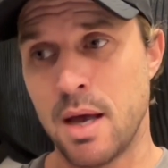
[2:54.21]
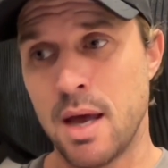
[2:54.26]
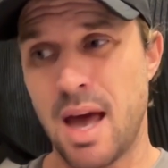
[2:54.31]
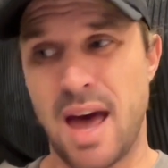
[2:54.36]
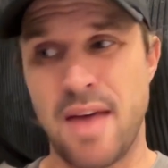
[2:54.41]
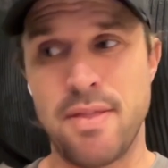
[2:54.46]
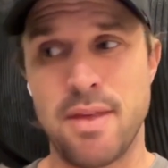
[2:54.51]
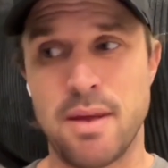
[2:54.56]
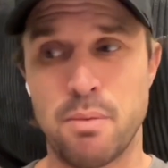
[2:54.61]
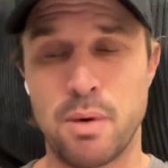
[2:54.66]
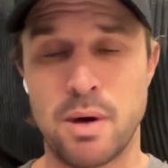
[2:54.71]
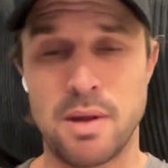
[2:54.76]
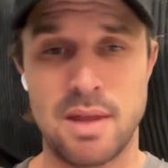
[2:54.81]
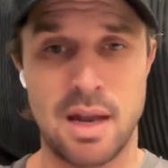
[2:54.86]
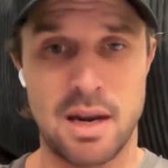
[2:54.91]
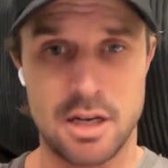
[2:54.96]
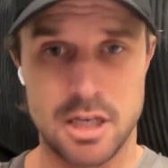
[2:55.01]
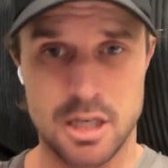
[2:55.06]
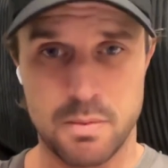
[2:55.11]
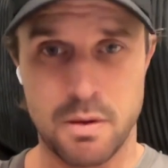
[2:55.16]
and then when
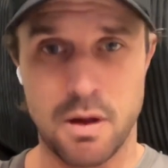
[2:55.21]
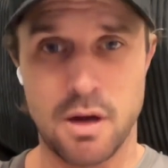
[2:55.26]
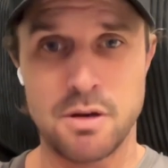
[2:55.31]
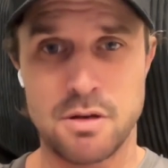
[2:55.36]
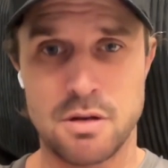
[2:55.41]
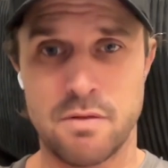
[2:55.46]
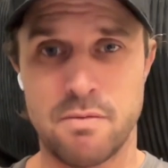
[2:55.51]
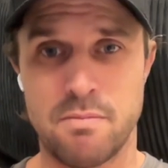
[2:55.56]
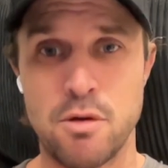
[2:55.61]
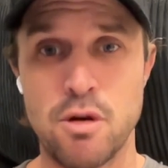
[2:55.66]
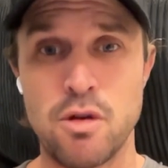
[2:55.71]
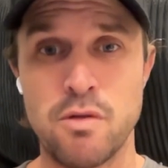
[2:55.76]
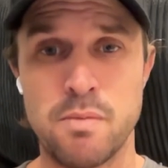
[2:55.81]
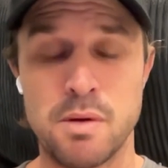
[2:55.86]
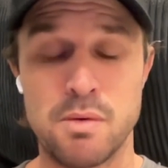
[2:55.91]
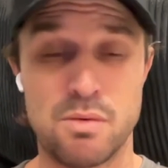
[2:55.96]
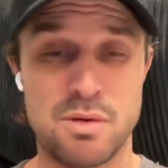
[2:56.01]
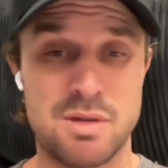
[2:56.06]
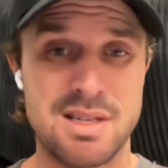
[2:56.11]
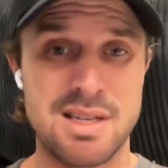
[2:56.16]
that explosive
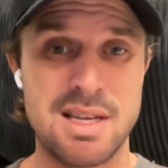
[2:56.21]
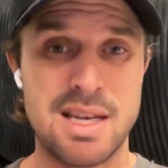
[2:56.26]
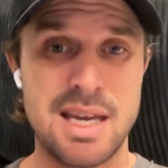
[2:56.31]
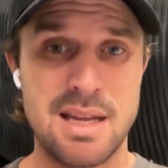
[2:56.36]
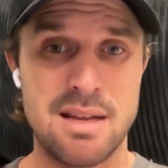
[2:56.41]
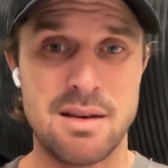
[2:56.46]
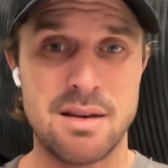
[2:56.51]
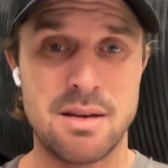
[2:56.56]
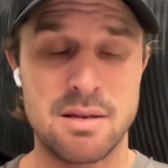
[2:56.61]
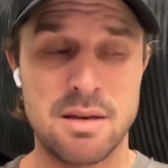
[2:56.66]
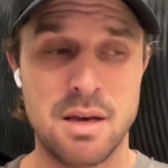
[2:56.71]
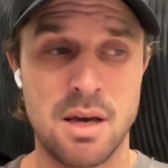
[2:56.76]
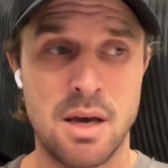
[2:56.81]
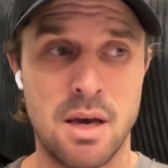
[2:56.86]
movement was needed,